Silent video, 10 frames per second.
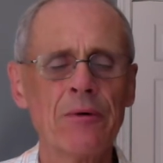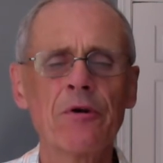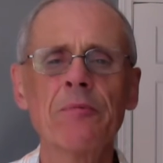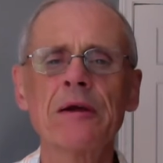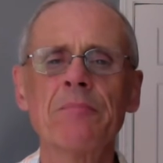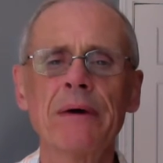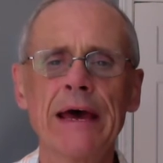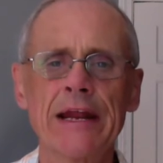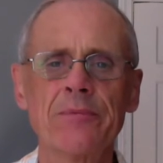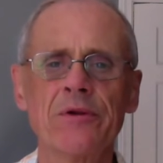I want to be
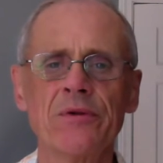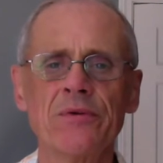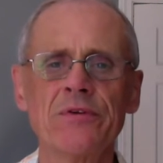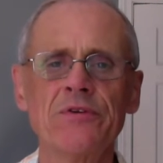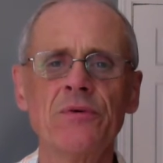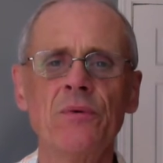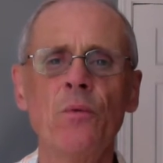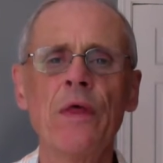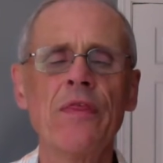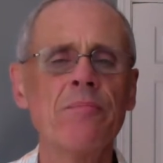compatible
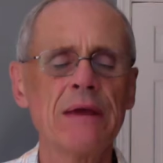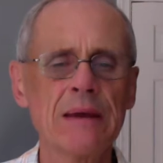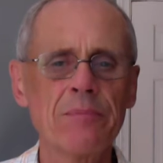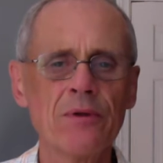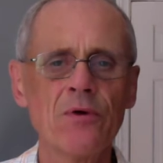with the people